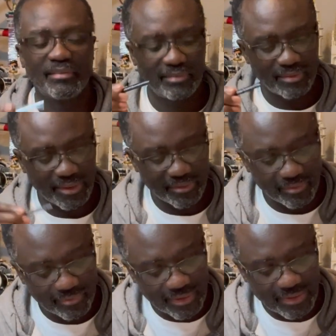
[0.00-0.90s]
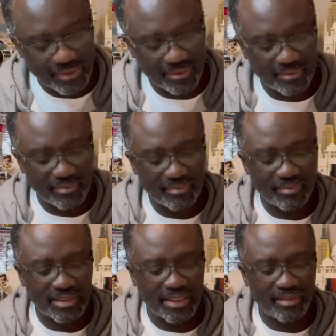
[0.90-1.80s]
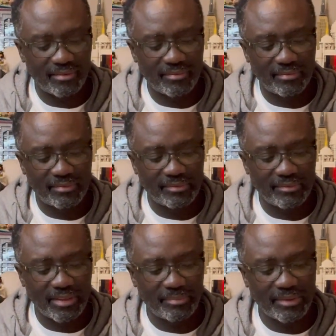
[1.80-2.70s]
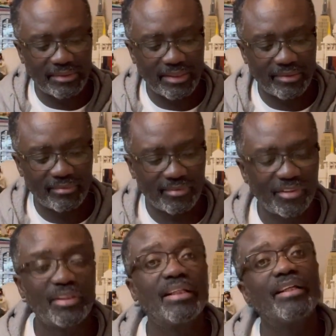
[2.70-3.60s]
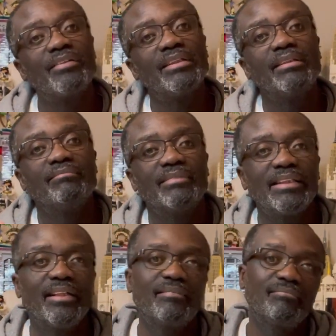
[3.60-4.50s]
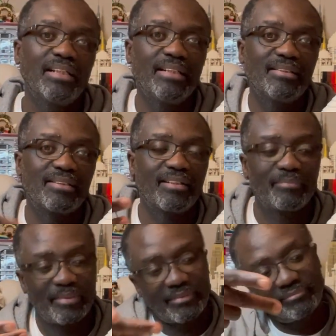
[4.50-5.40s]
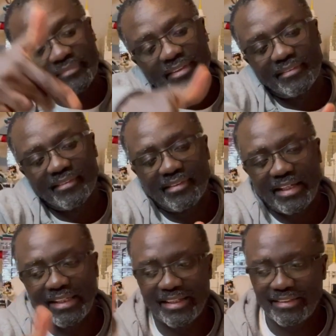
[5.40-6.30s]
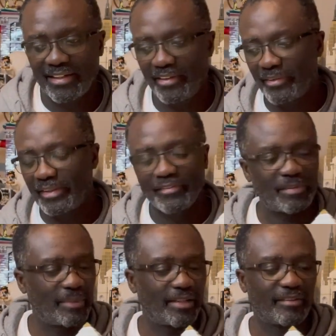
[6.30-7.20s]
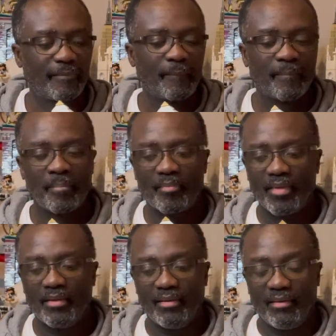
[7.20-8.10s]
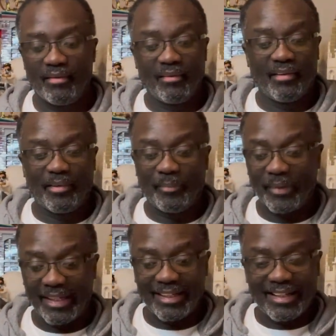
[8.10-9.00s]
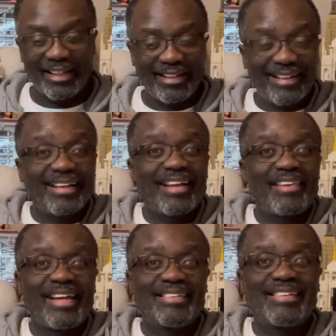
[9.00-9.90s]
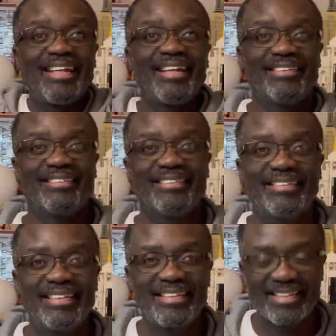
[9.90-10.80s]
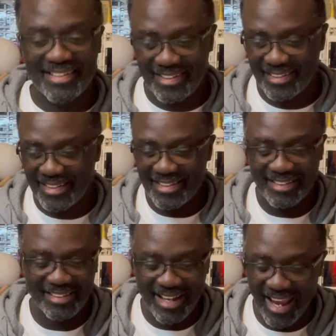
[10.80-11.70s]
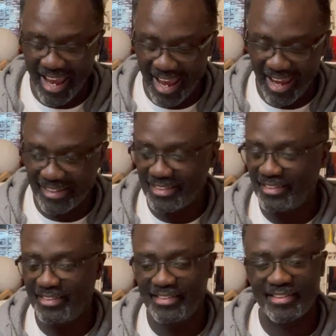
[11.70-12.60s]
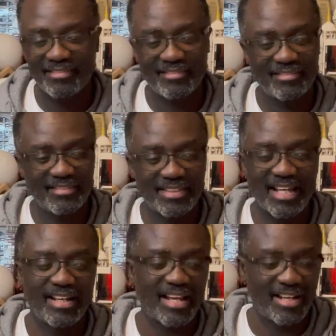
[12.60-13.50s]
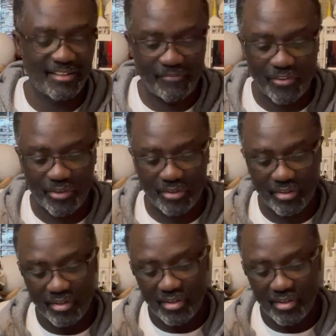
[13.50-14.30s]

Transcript: you know, this tile right about there so you can actually see it and it's there. But I like the hieroglyphs better. But that's it. This is an excellent set, and if you're